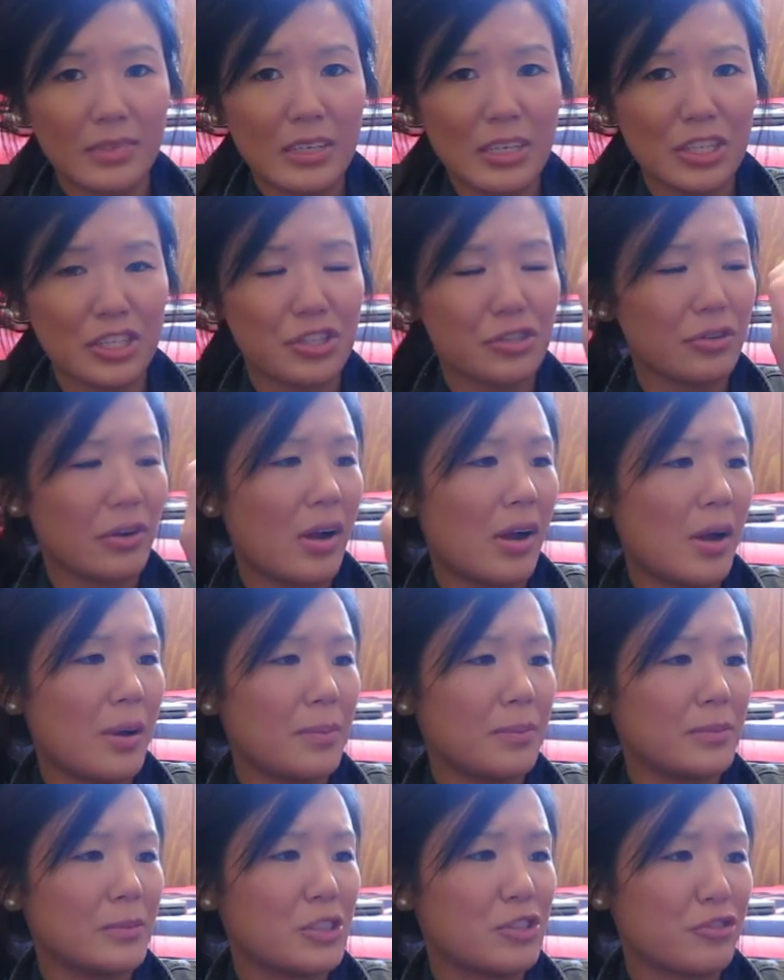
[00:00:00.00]

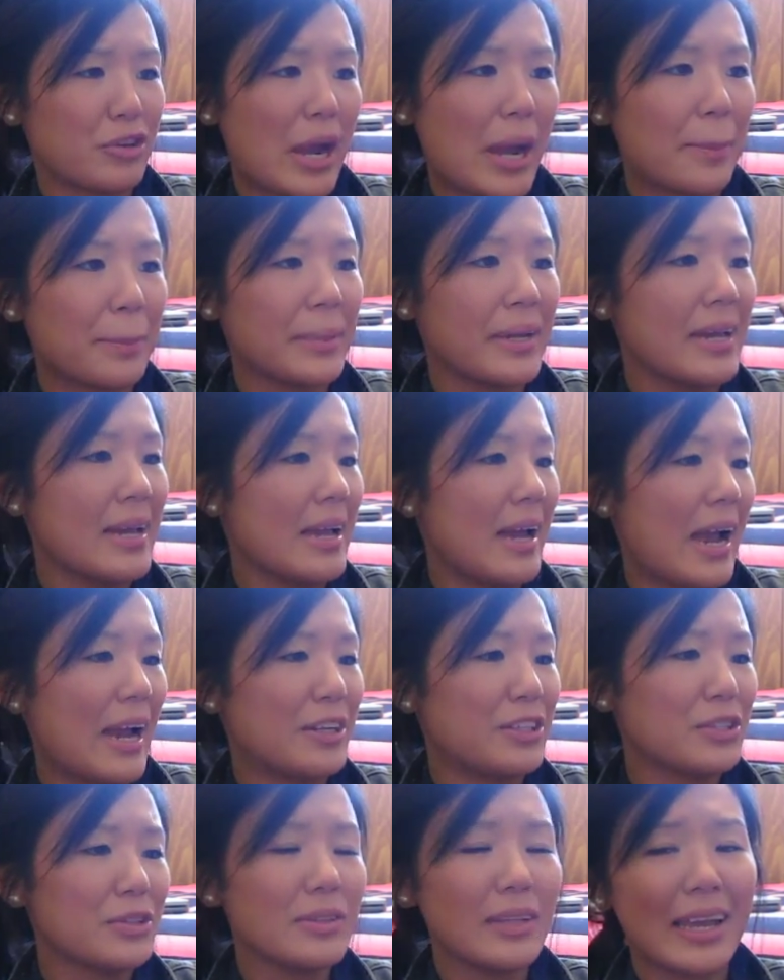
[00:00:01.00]
strap. I
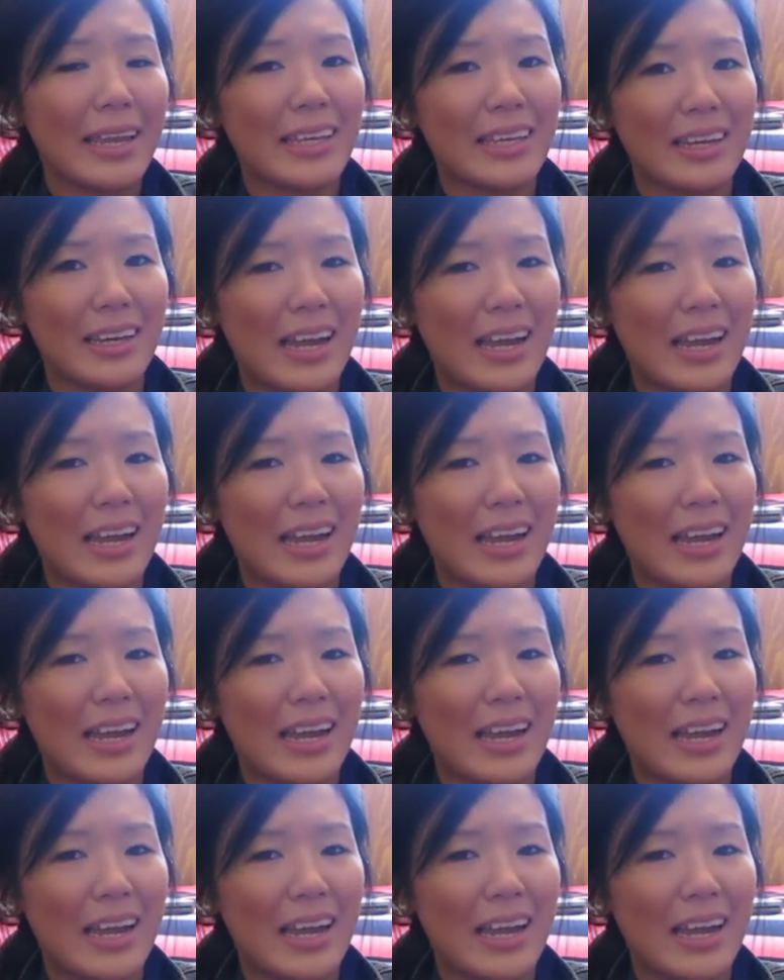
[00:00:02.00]
do like it.